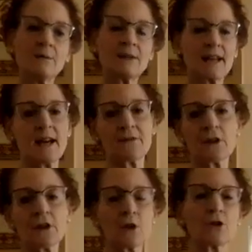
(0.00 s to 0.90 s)
They have to
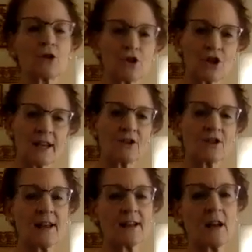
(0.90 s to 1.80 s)
learn to change
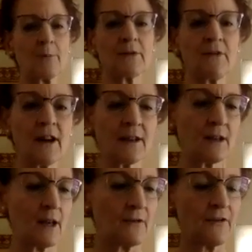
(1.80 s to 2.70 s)
that up and find
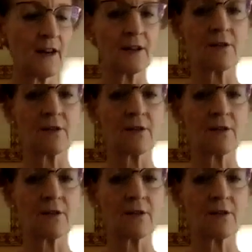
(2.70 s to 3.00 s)
the